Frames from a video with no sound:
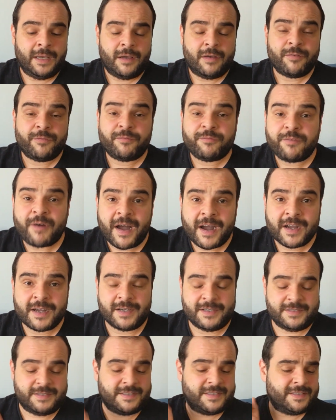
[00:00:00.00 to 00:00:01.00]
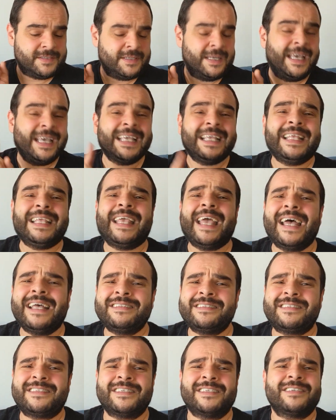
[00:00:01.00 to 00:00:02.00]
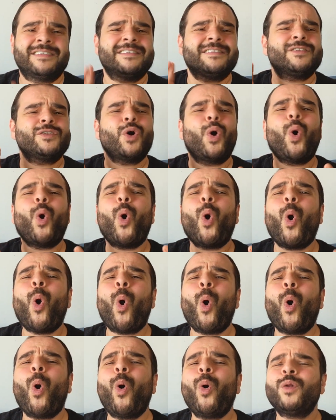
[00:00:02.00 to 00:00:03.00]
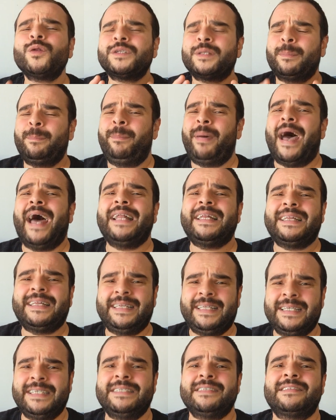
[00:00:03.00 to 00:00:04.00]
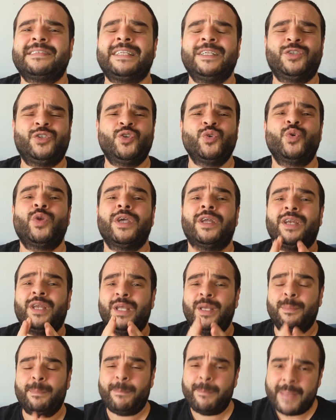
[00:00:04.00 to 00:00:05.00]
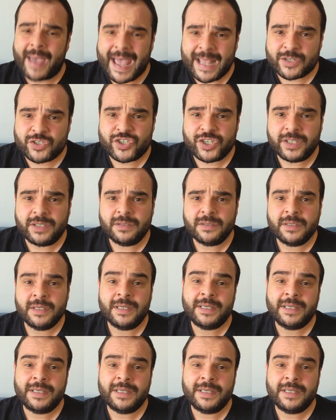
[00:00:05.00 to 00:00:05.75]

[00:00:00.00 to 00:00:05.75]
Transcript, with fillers: fungus, cancers, all the bad things that you can imagine.